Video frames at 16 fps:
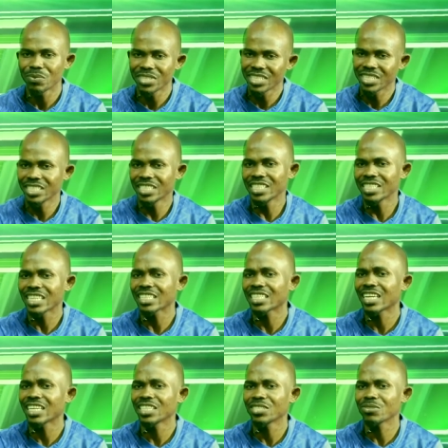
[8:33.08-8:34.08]
with this
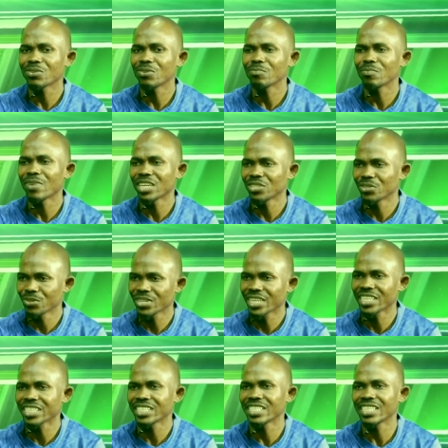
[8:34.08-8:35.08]
Atletico match. You
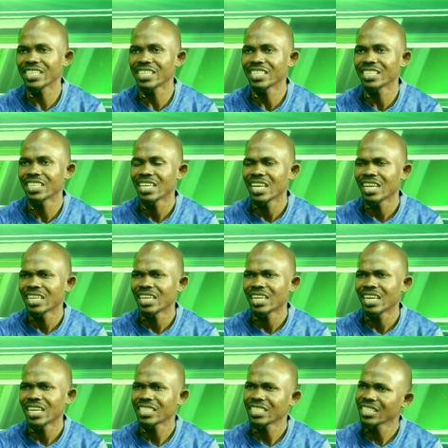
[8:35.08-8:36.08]
can see it.
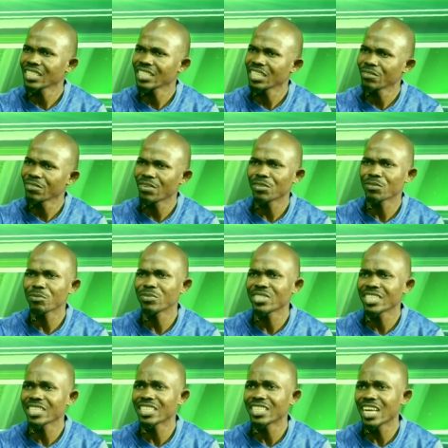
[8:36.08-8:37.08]
I think, if I'm not
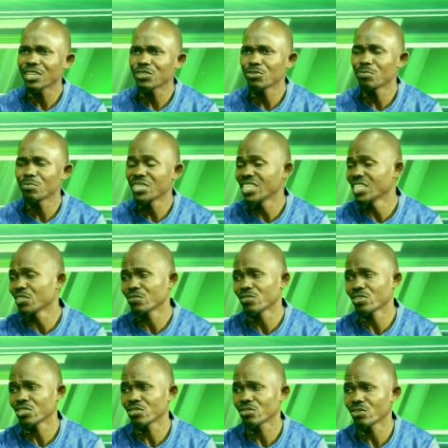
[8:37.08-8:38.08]
mistaken, that should be his
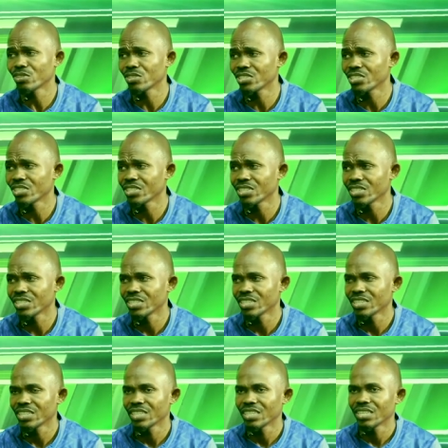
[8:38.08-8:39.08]
first touch. Mm.
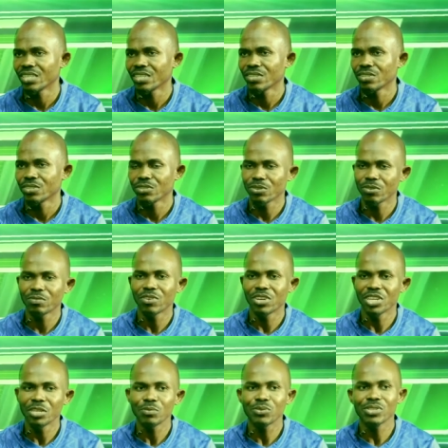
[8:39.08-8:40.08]
So for
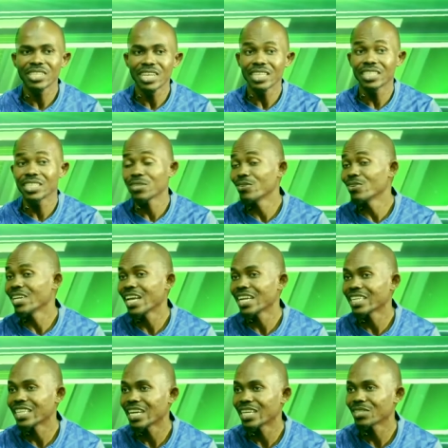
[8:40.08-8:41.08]
him to get a goal
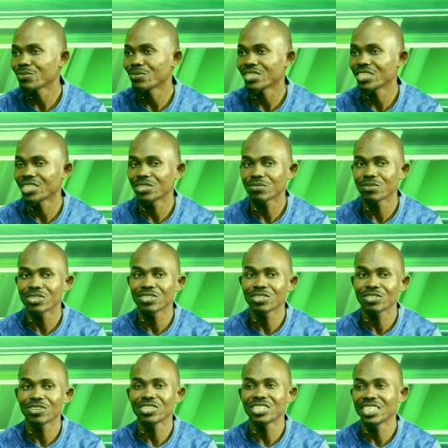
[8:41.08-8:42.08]
like that with his
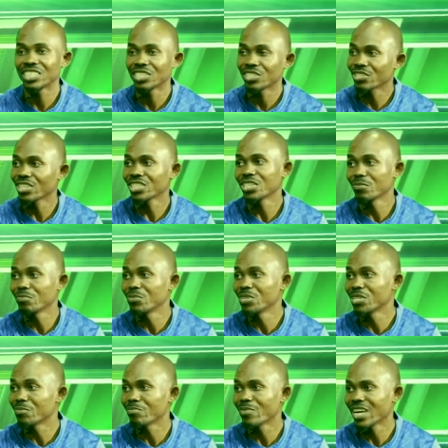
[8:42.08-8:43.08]
first touch in such a
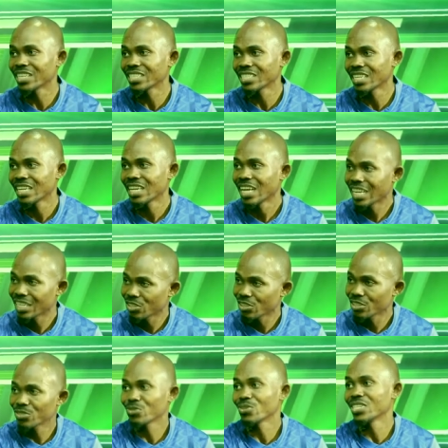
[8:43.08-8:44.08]
big match and
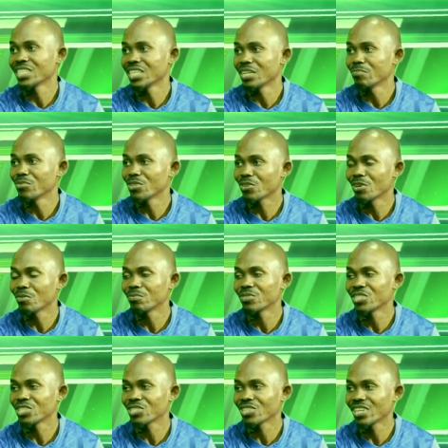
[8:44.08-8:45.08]
also in a big
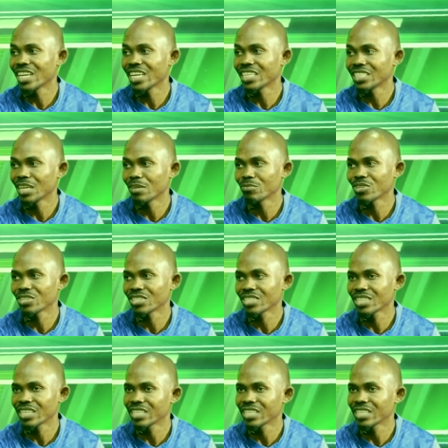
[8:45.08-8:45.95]
competition like Champions